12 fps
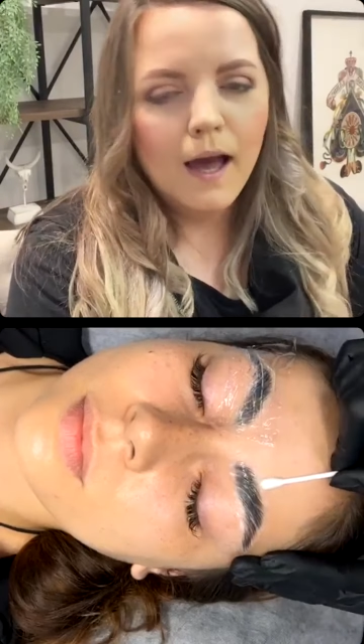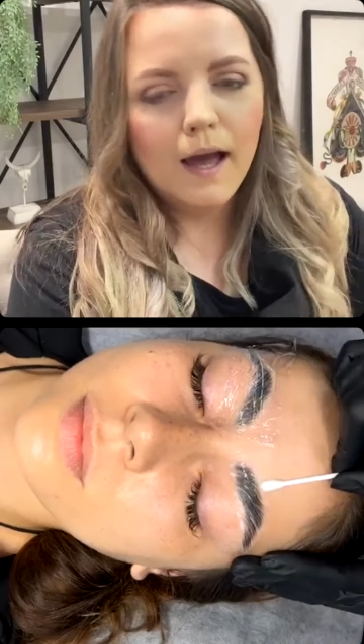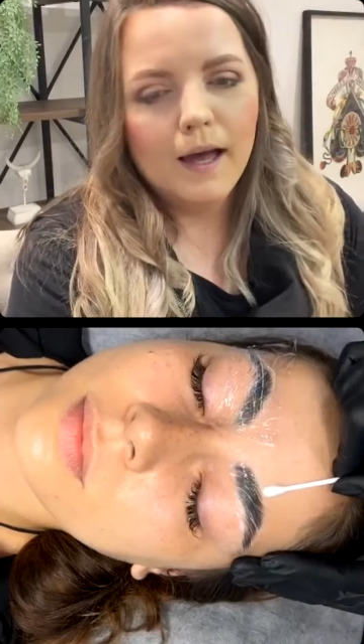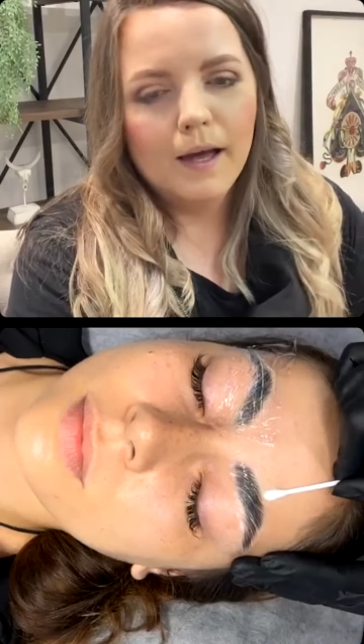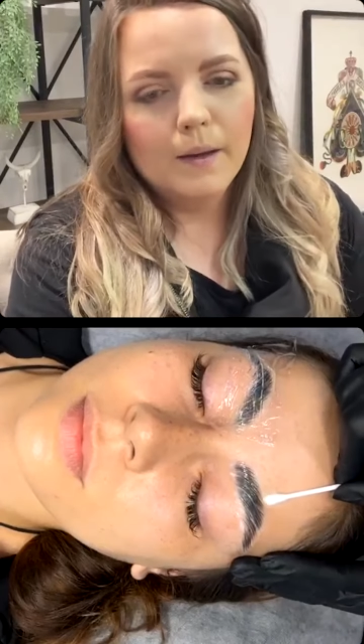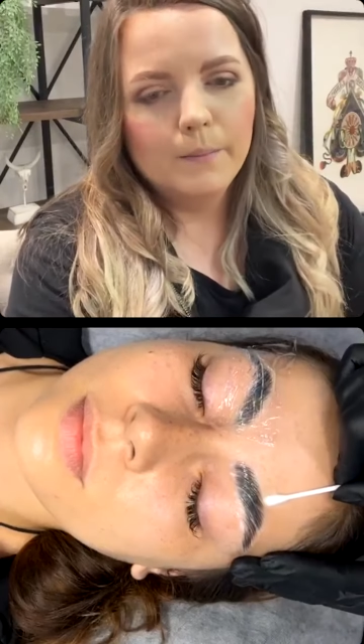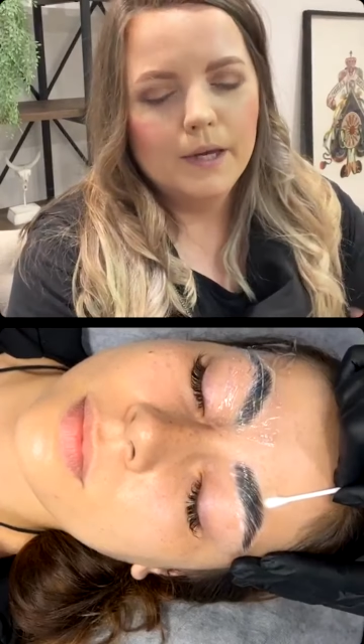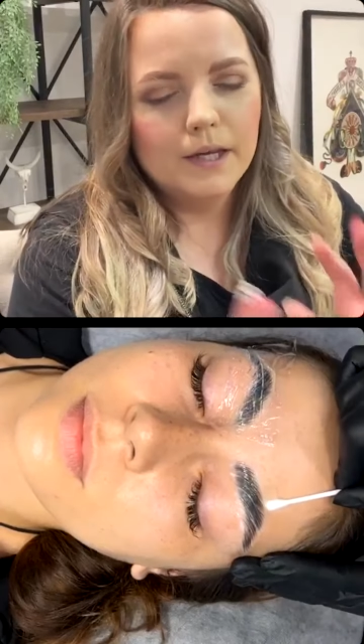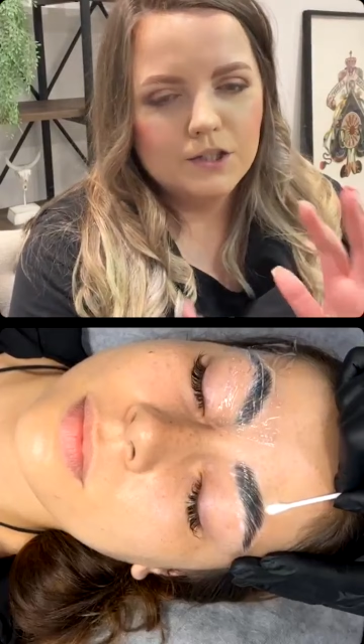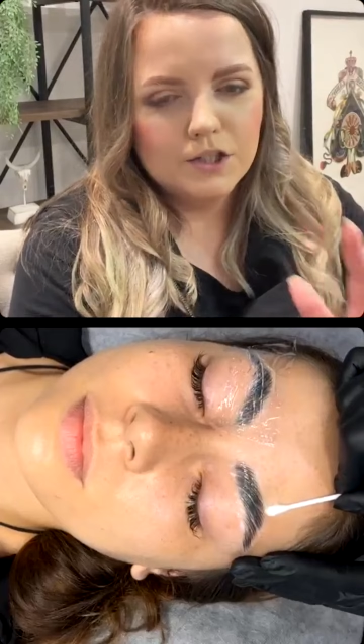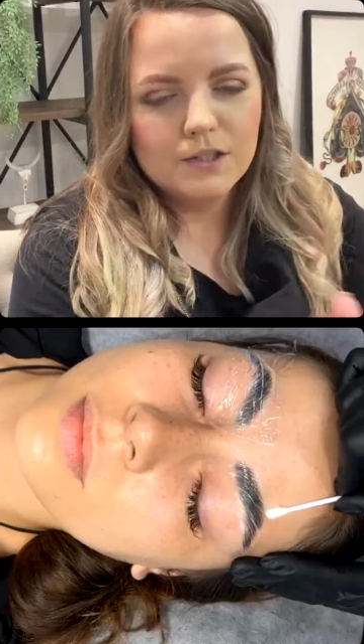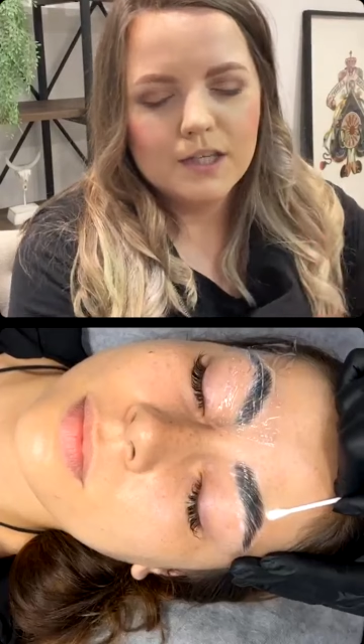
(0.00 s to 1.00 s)

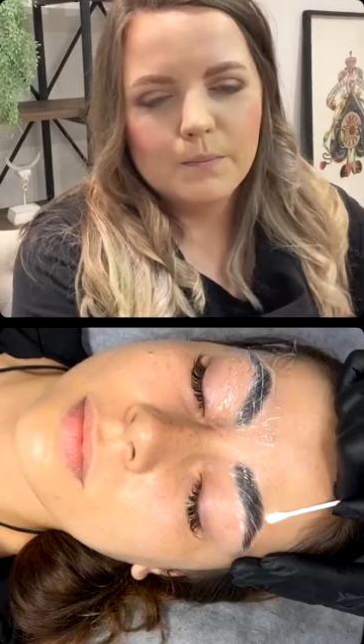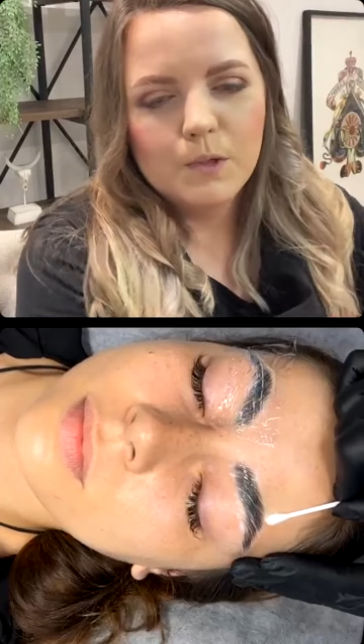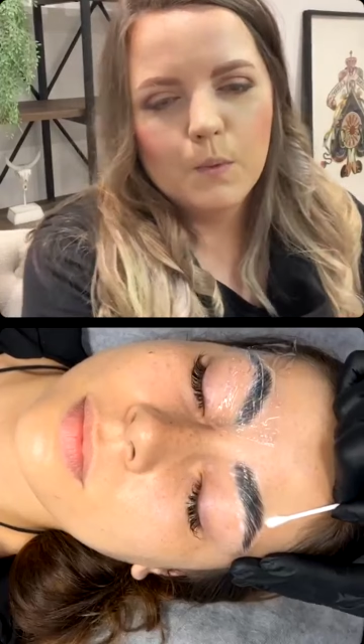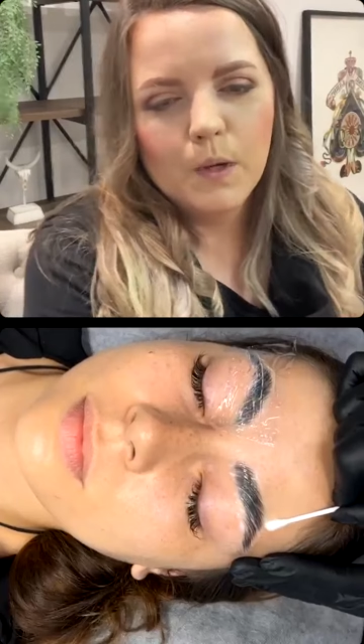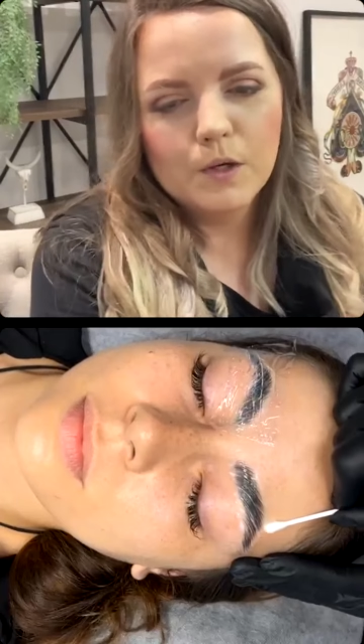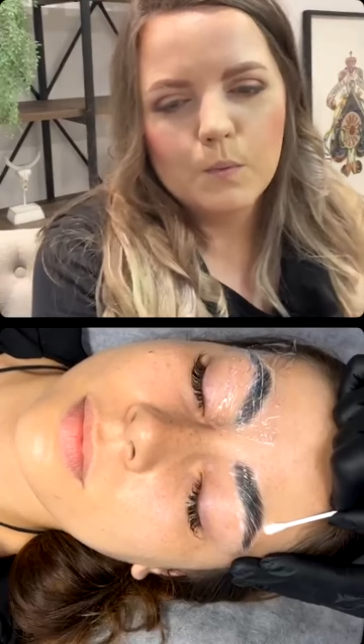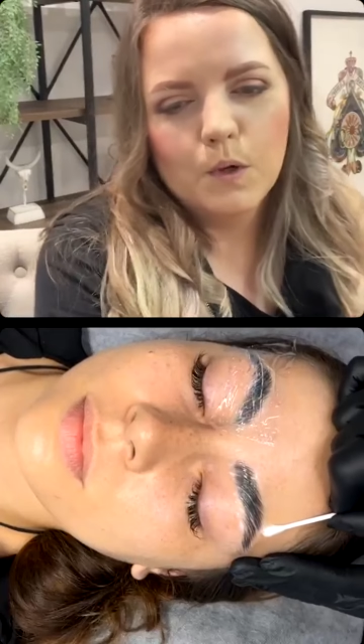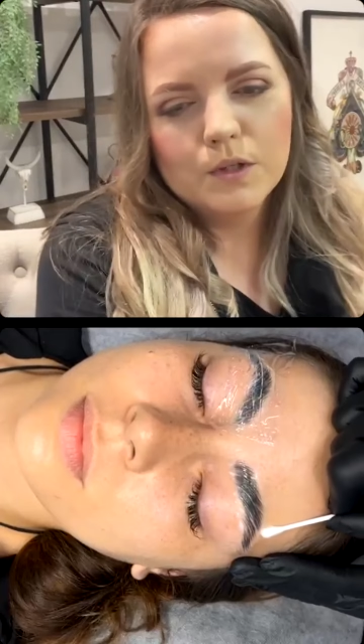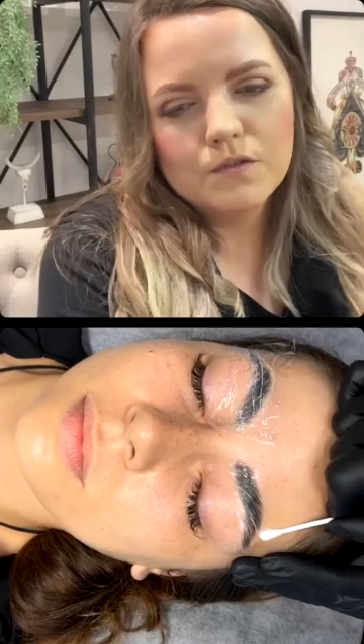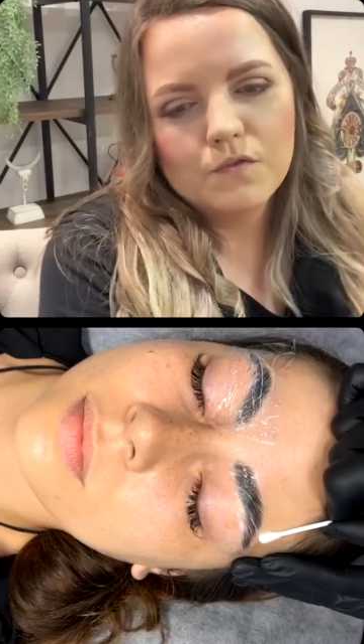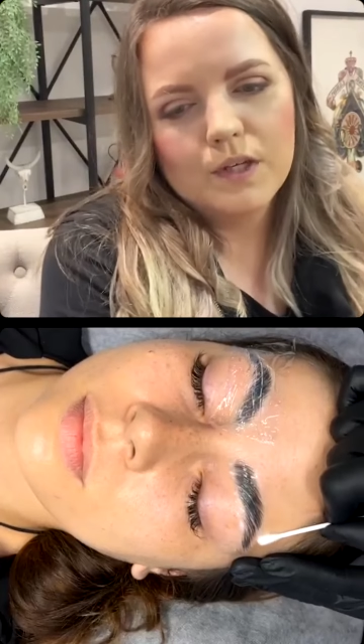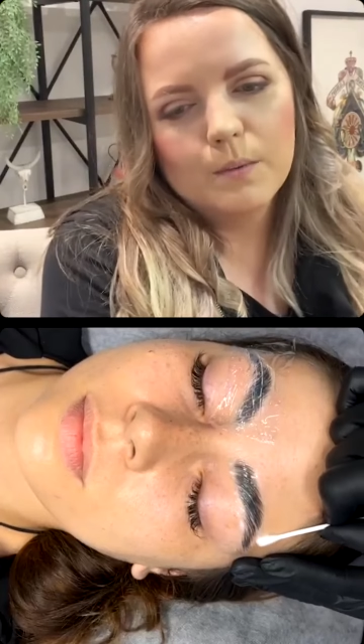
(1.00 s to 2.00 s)
and just keep your Wonder
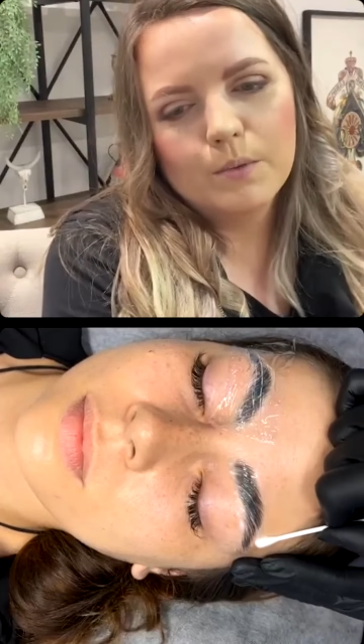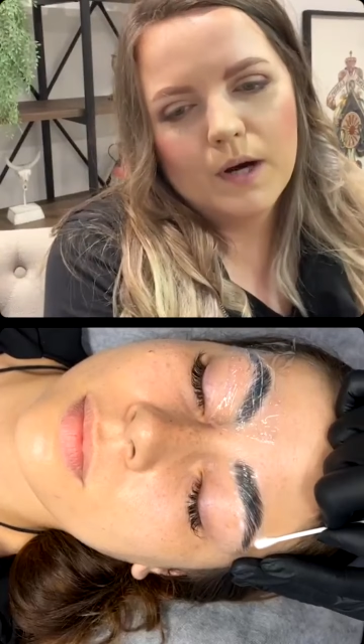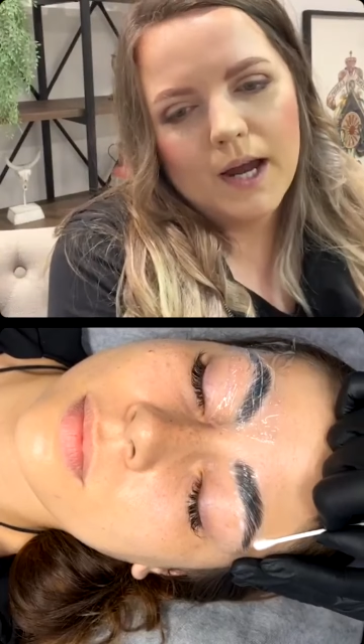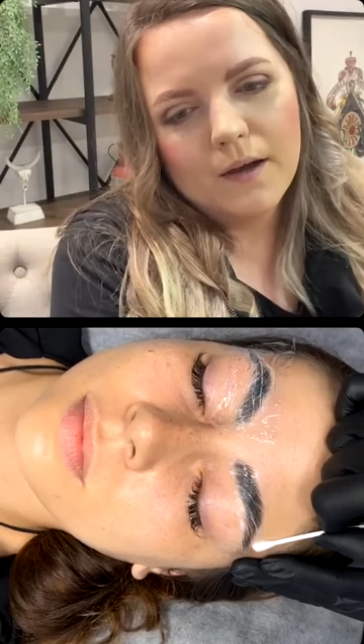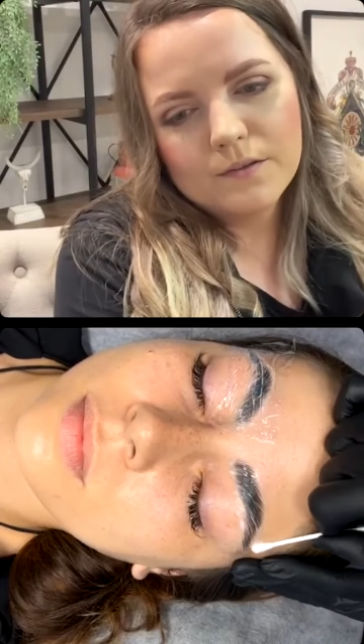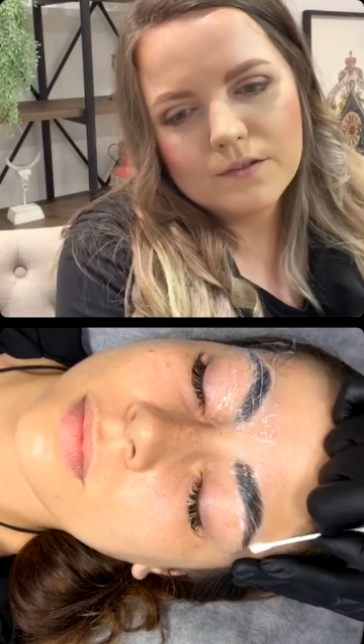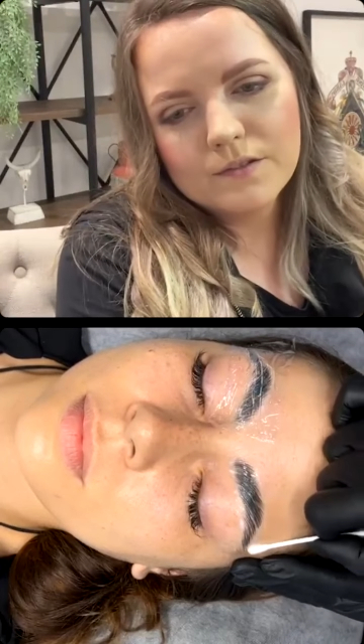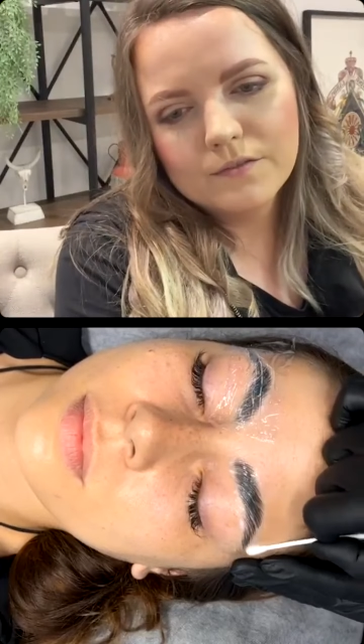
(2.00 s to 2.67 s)
Wands for your brows.